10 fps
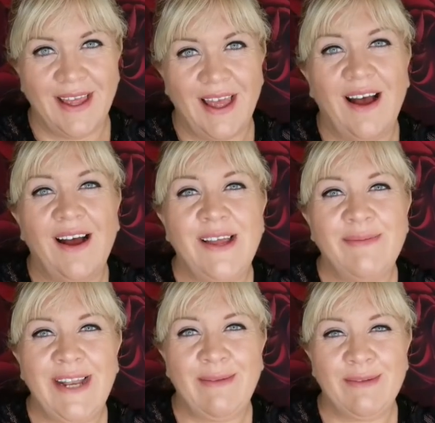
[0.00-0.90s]
Hi, my
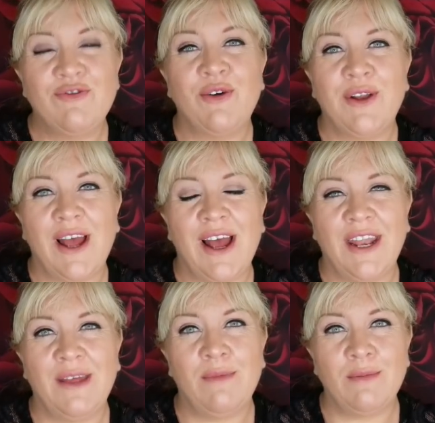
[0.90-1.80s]
name is Rona and
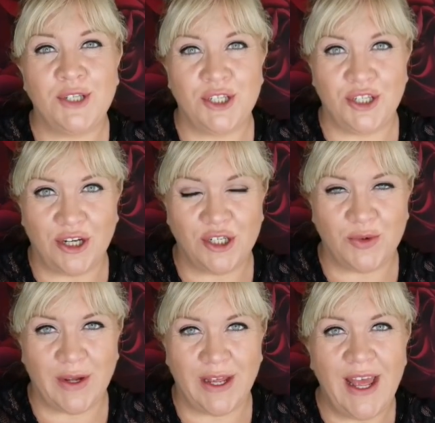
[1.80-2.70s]
I'm mum to
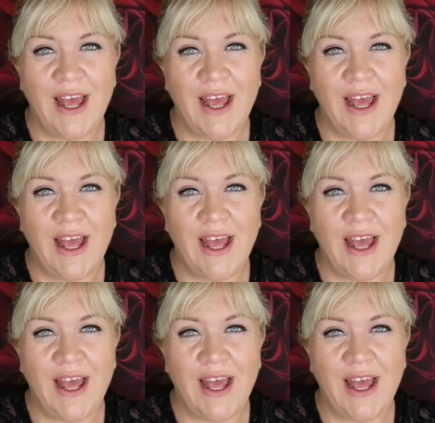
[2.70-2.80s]
Joshua.